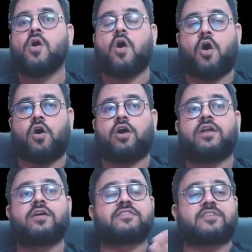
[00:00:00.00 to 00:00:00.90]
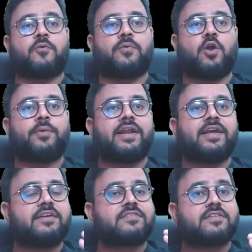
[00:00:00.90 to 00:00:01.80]
Or so
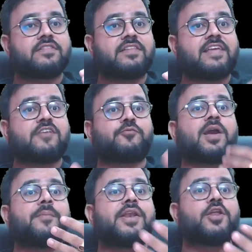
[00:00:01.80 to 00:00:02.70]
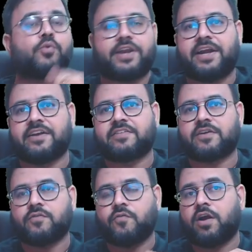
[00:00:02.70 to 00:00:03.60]
nowadays this has become a new trend, sir.
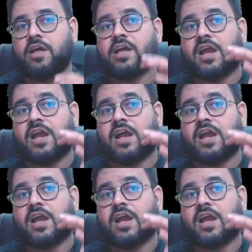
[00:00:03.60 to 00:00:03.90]
What?